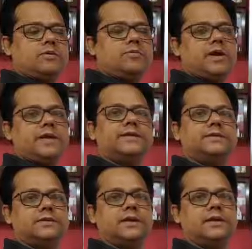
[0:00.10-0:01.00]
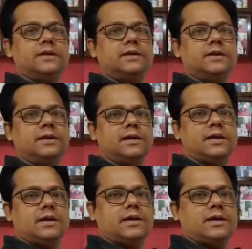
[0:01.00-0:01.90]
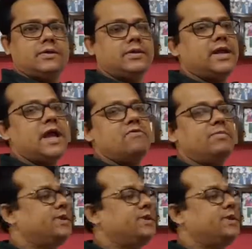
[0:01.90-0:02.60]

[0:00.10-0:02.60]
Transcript: morning, student. Today I will